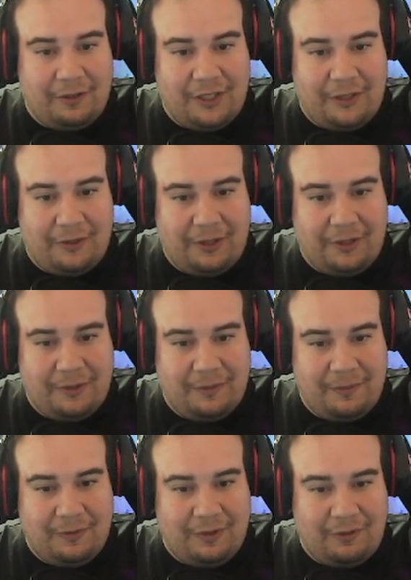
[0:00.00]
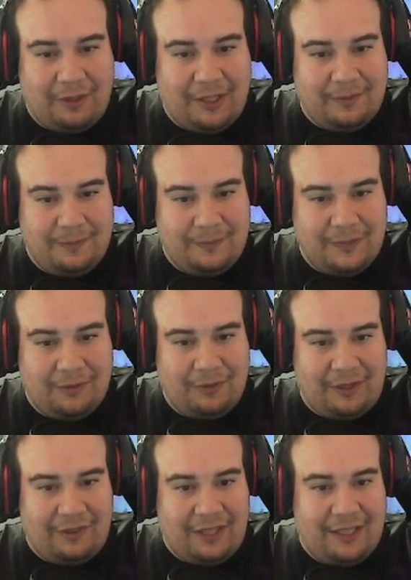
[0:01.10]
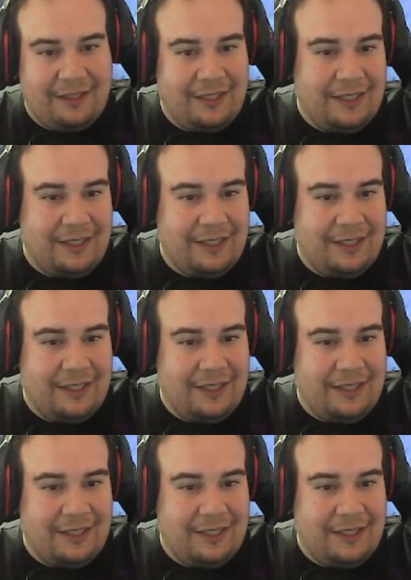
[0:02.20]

title card. Let's go ahead and fix that.